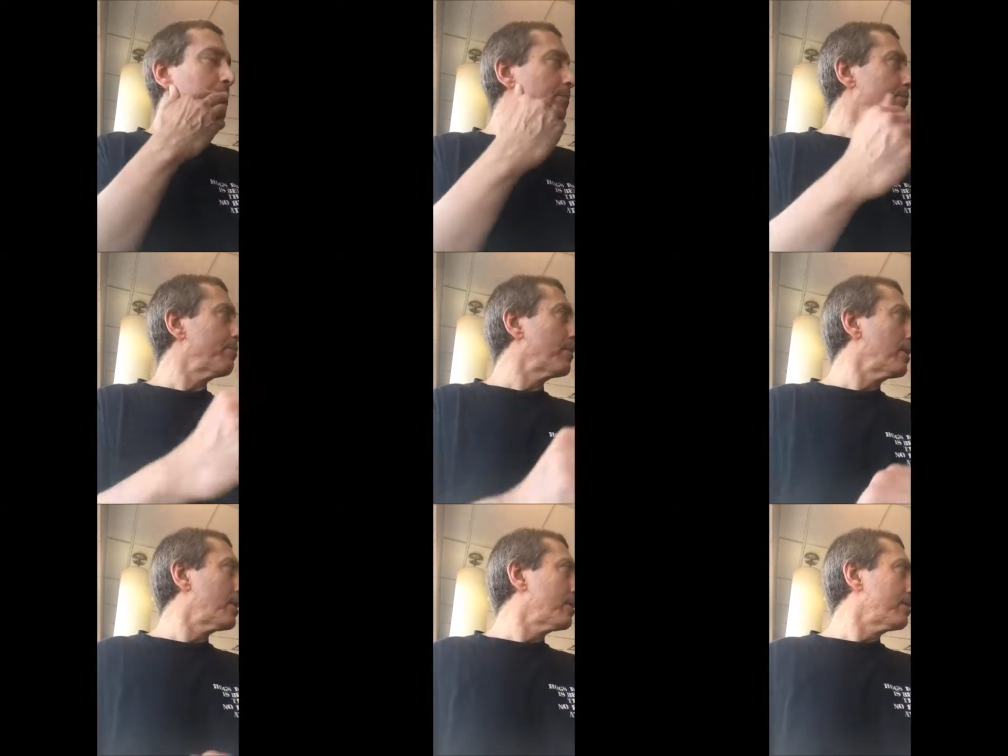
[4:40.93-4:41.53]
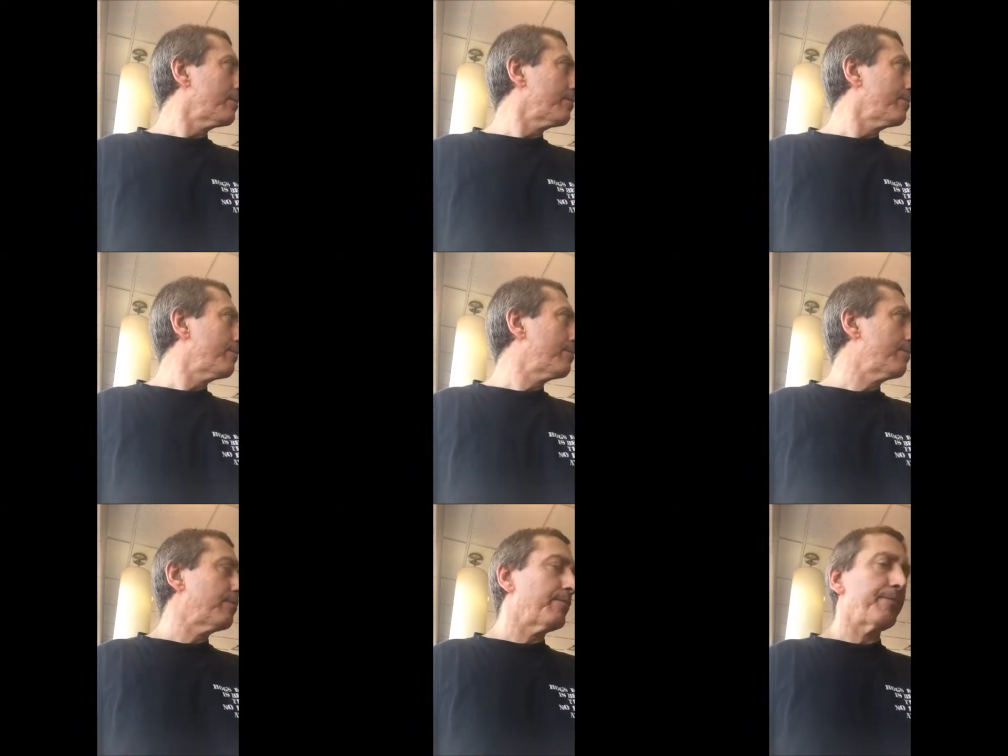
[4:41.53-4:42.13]
Um,
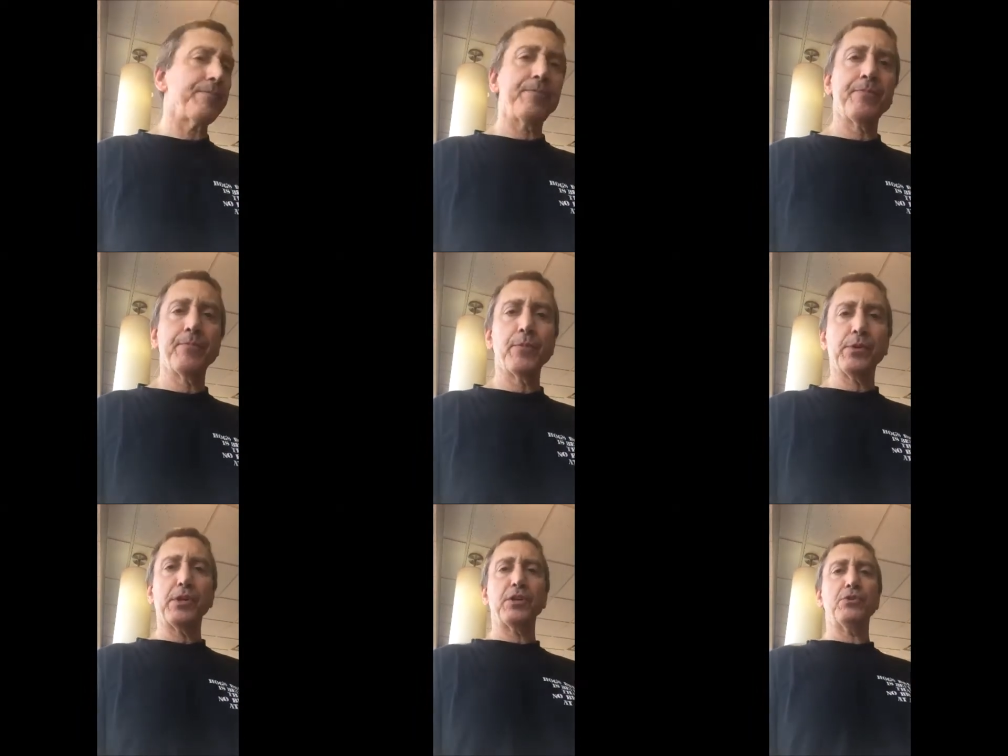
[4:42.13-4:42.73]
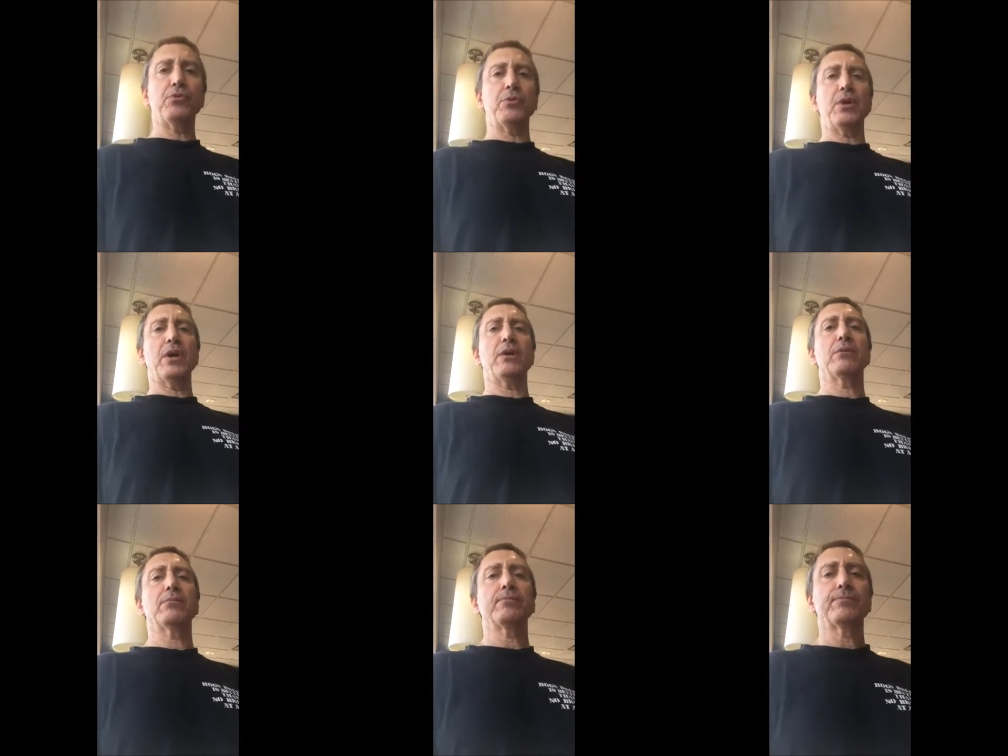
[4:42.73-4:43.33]
well, they do
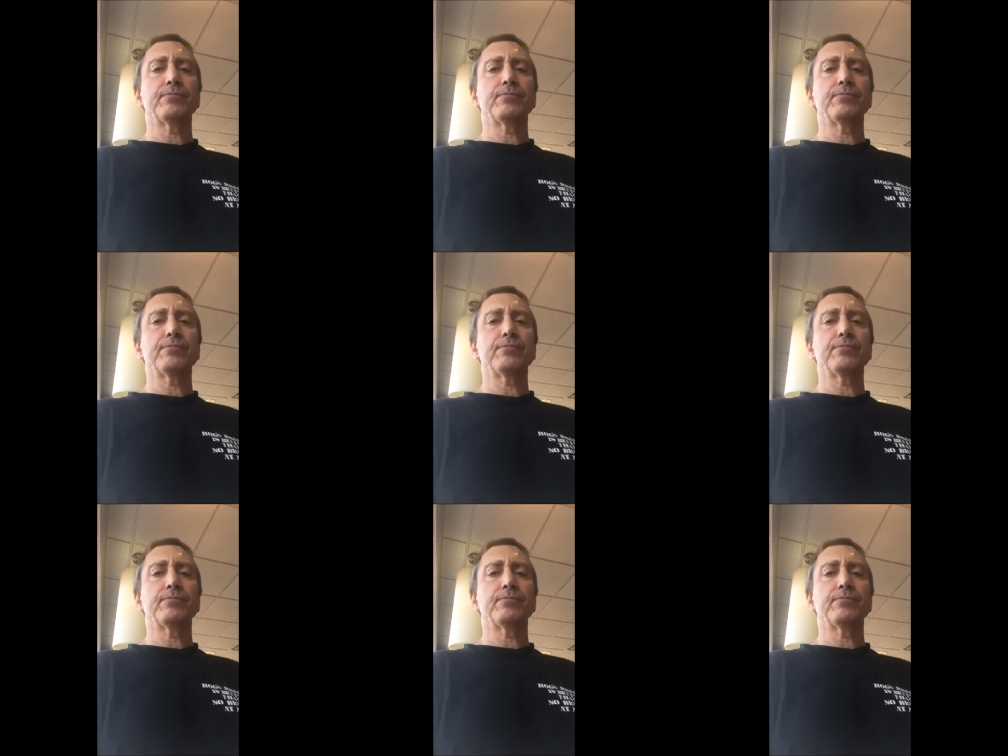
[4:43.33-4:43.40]
now.